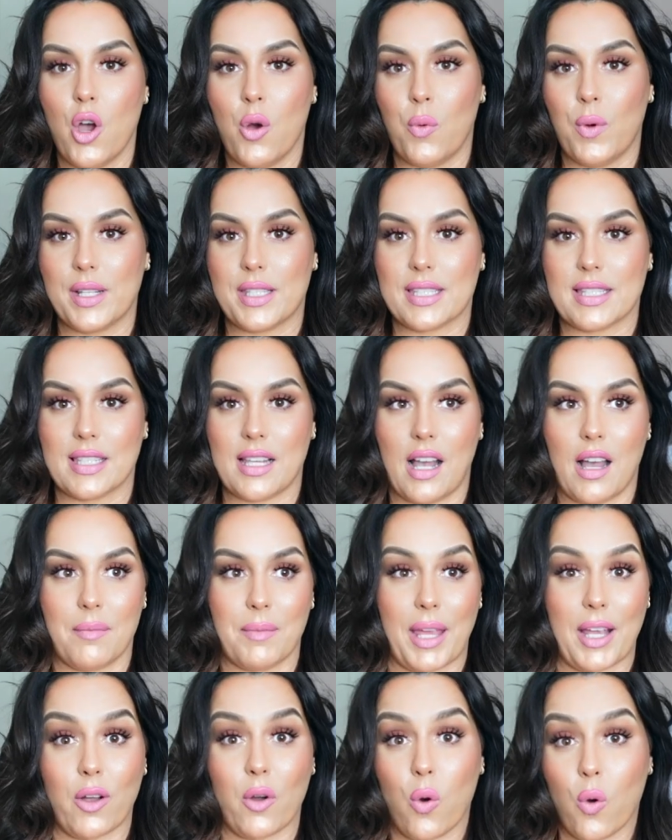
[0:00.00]
with some
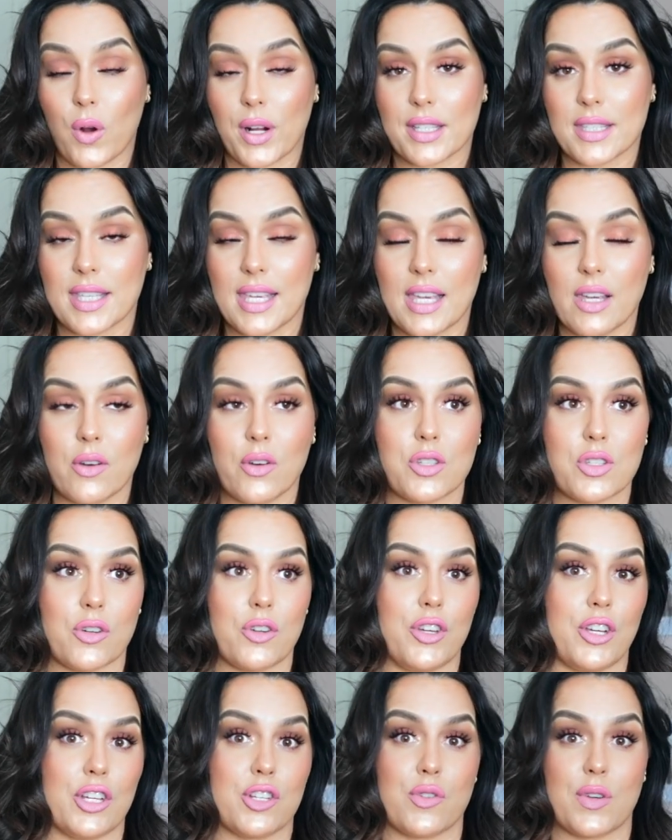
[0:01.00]
like cork teals or
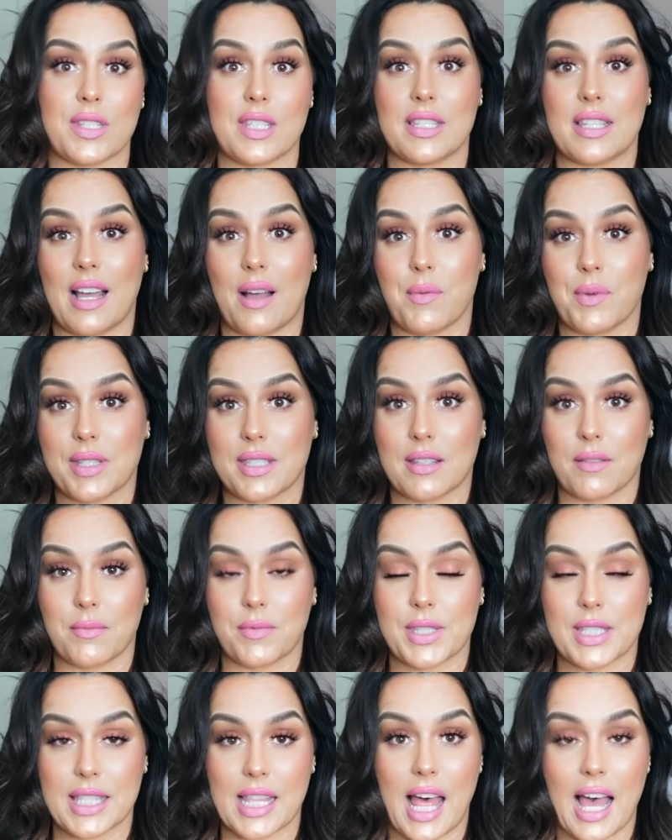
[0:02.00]
you can dress it down with some
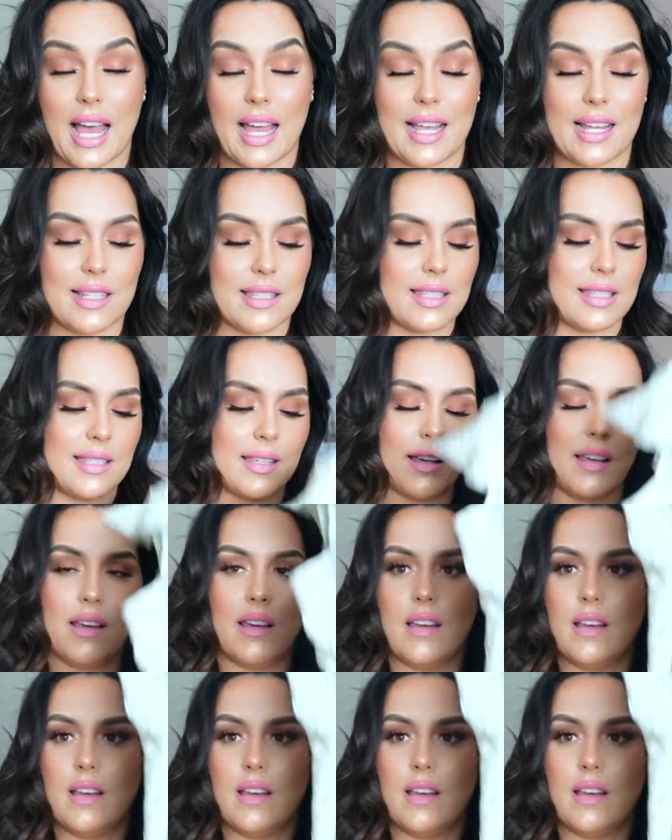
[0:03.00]
slides.